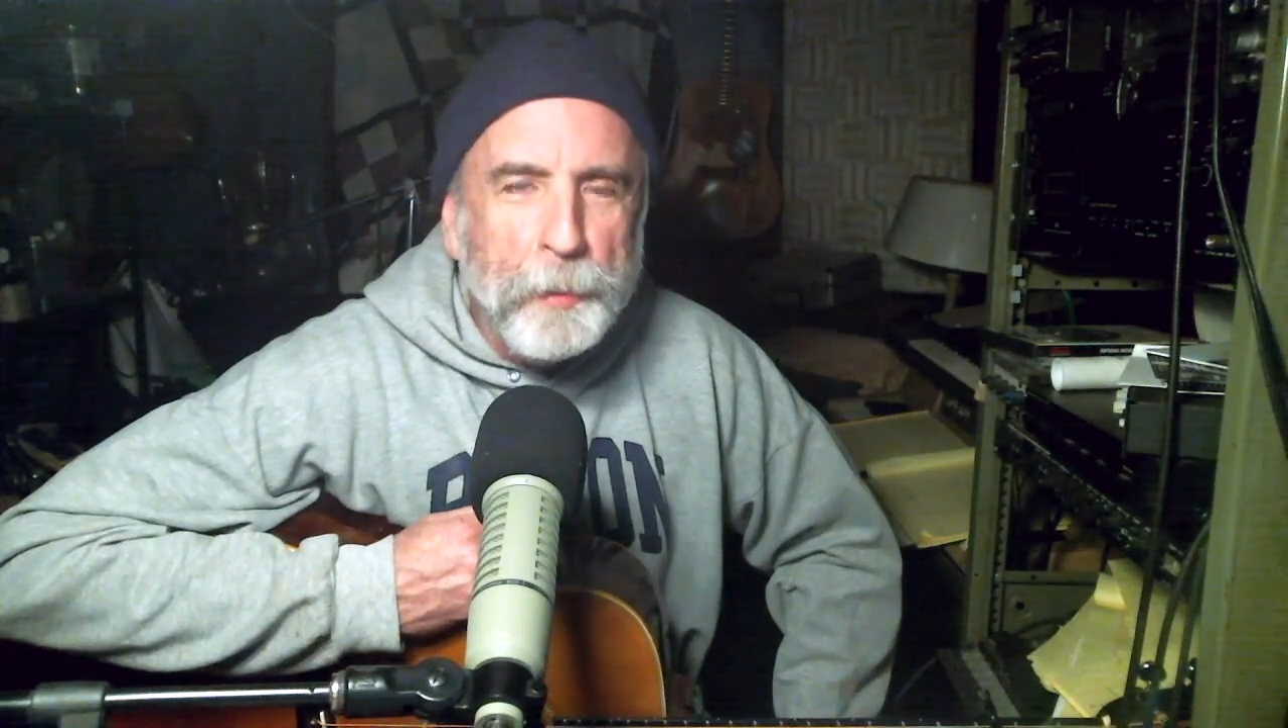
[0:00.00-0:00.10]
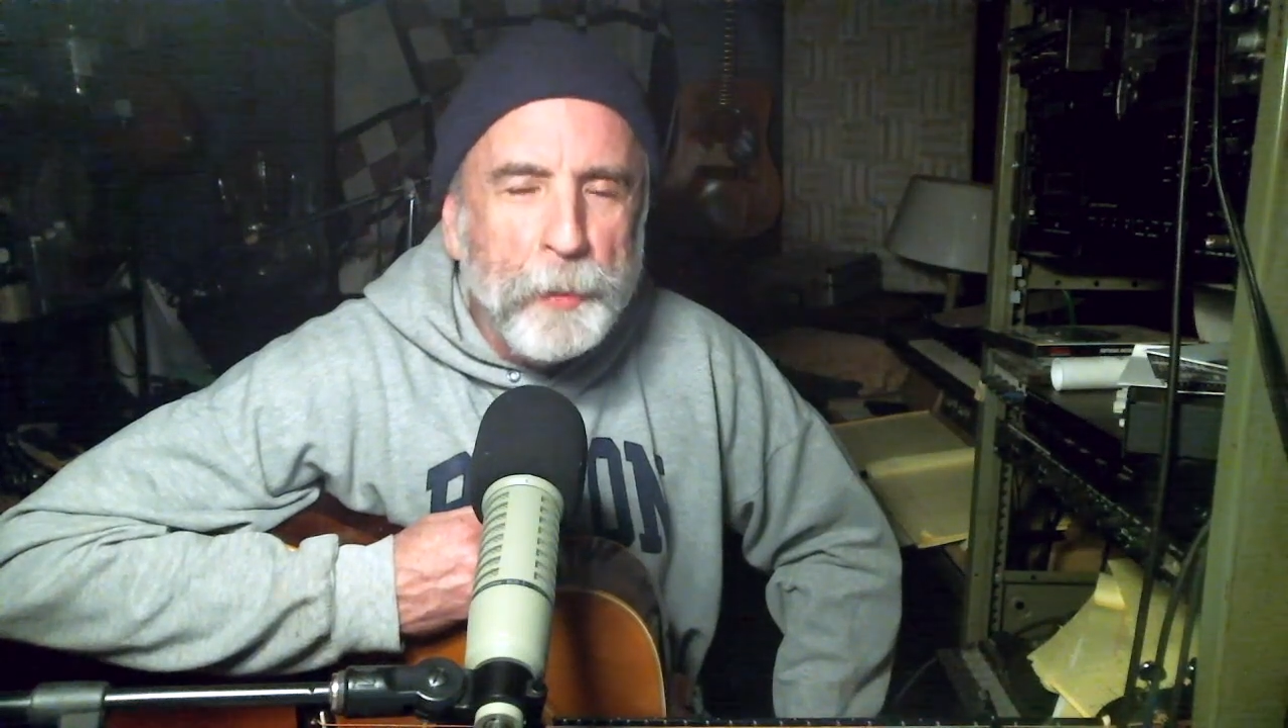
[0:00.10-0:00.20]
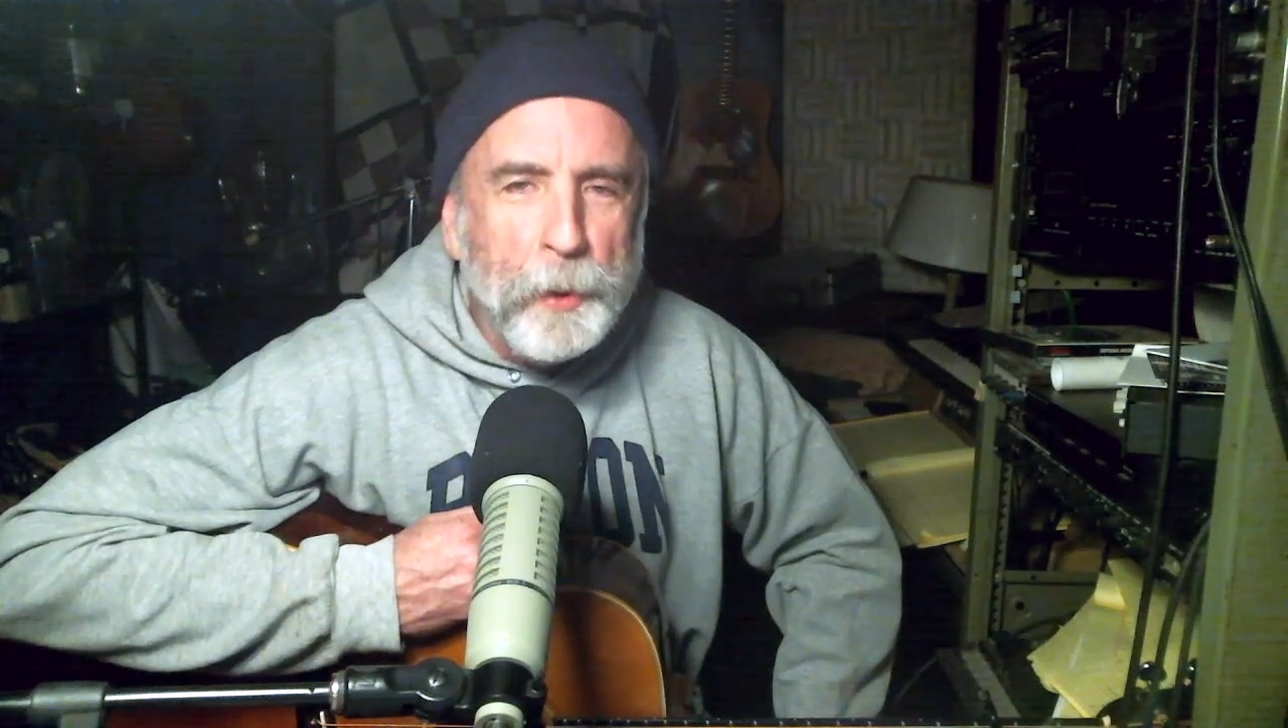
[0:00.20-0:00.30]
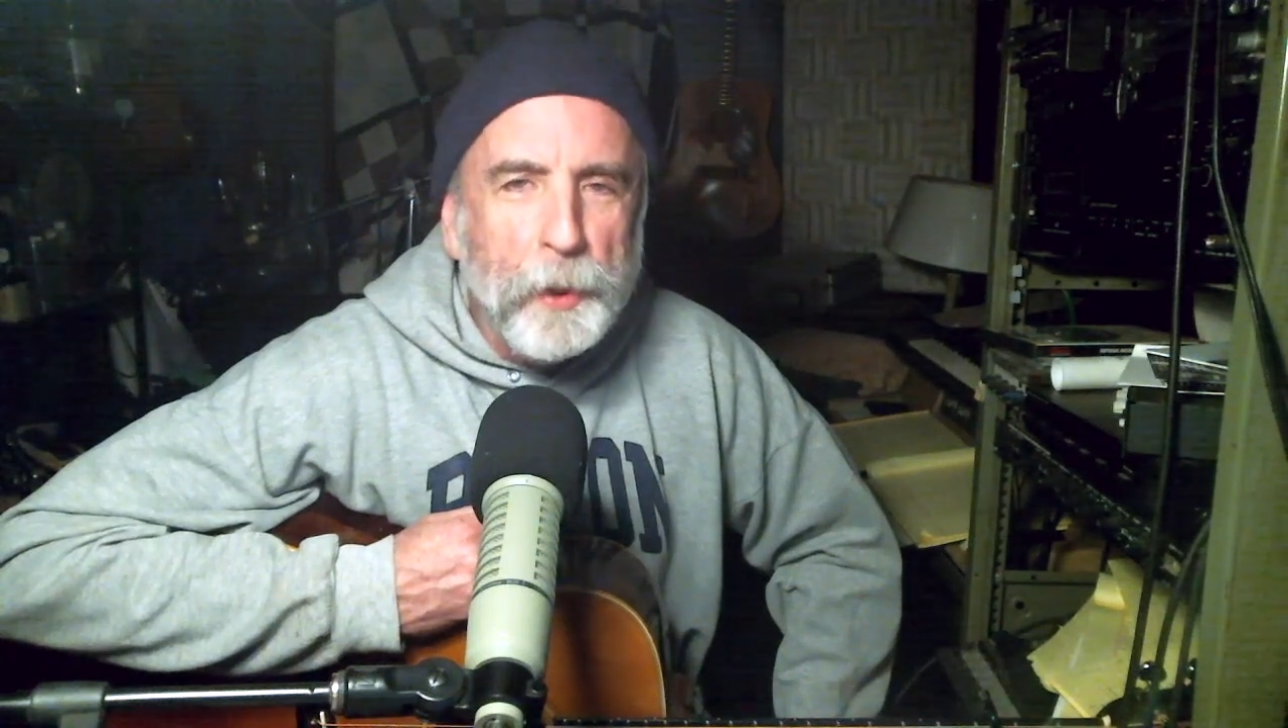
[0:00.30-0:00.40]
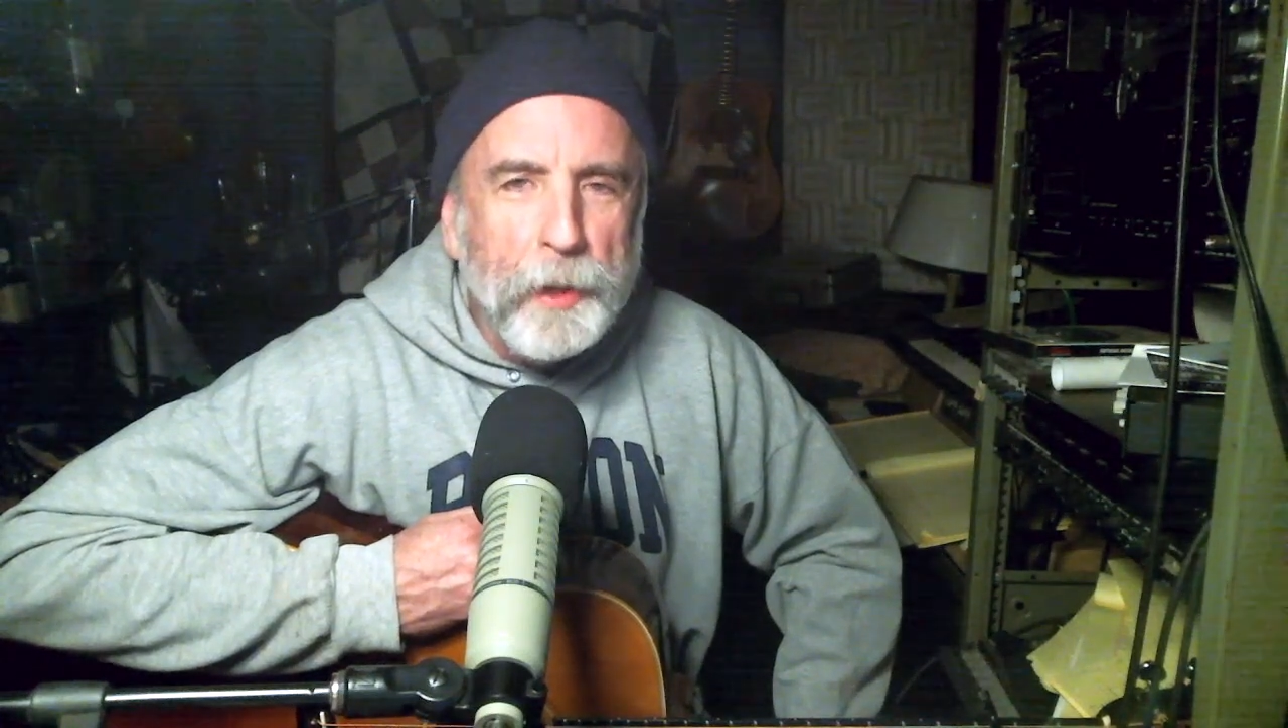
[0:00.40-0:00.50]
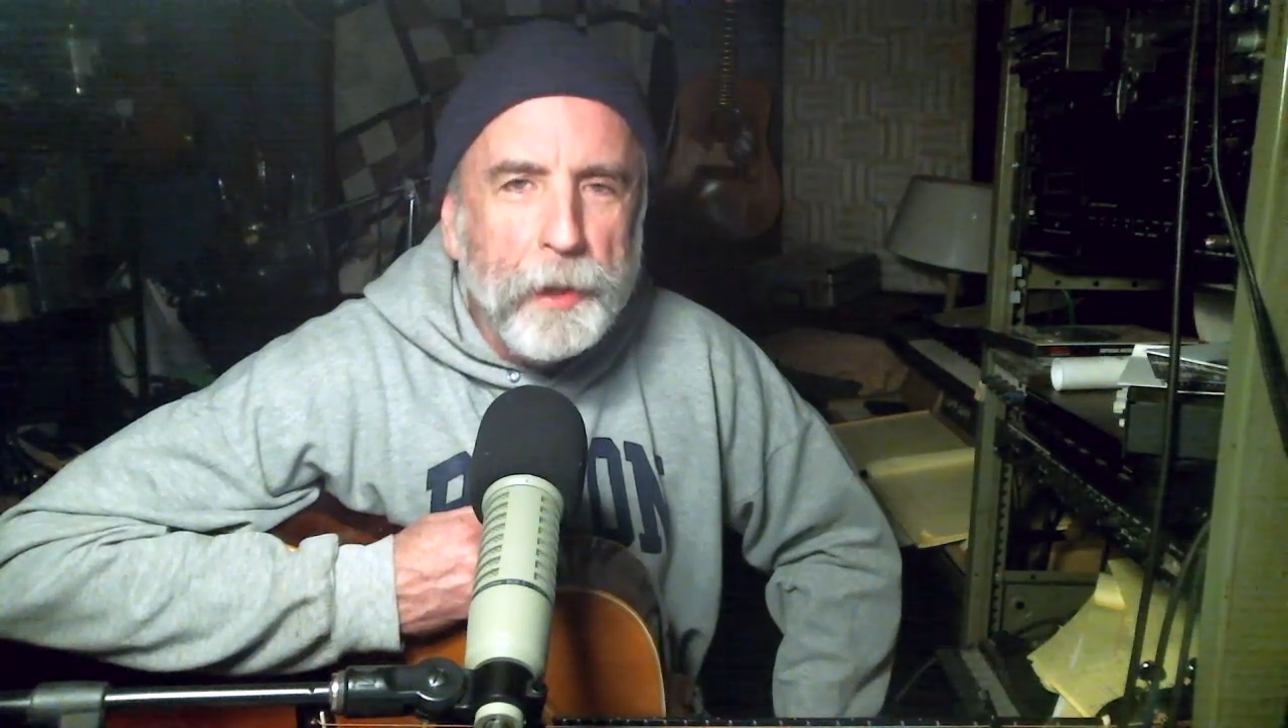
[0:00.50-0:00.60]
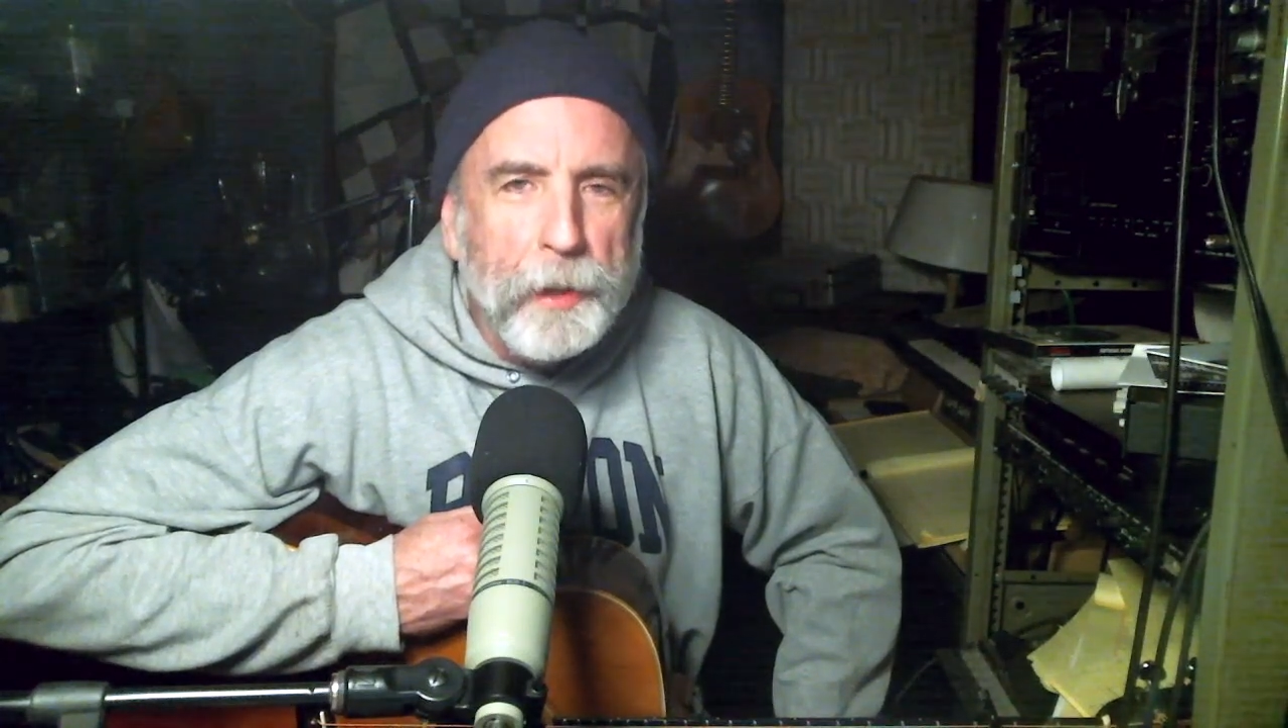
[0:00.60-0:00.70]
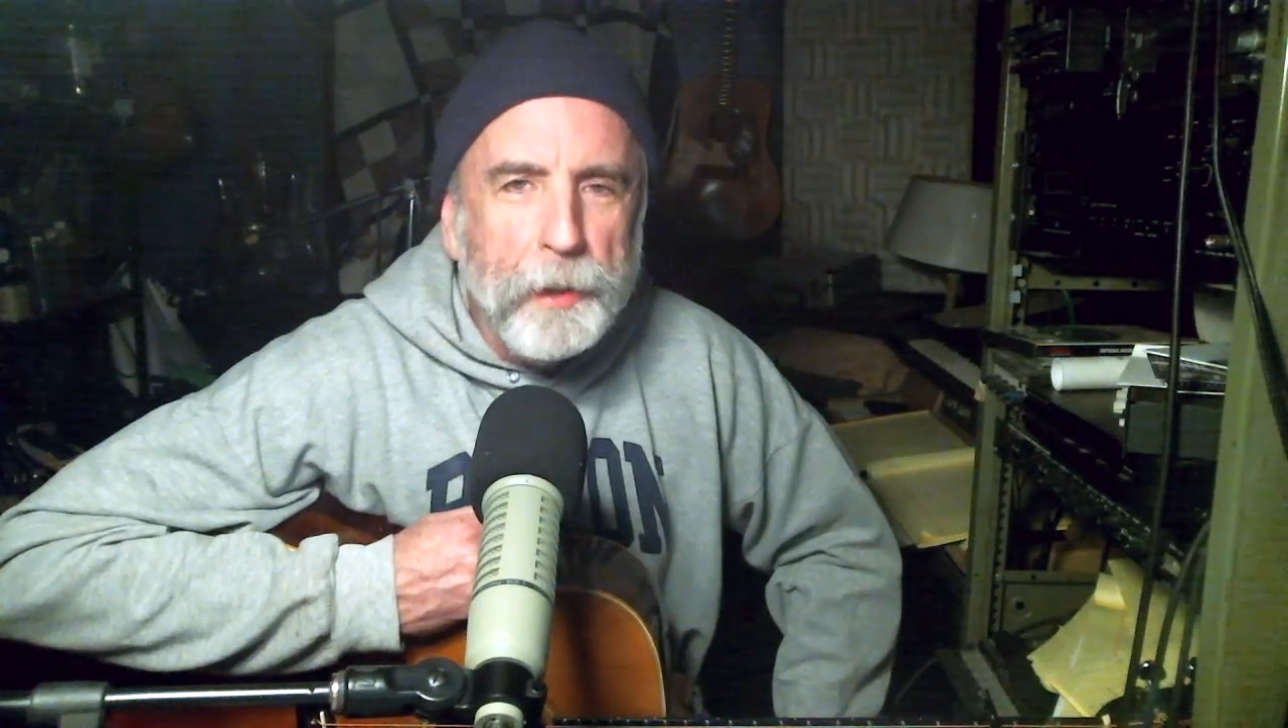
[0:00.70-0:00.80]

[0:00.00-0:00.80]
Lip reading: boy,